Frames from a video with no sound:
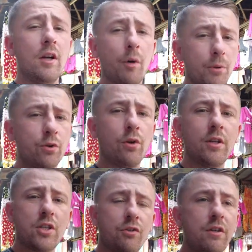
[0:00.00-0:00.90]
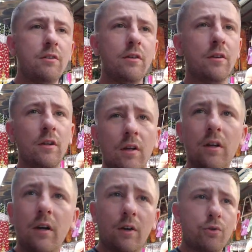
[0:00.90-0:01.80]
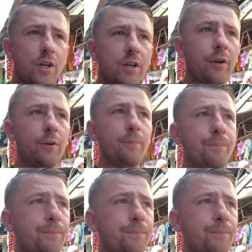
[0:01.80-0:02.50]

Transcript: I'll put it on the screen and I'll check it out.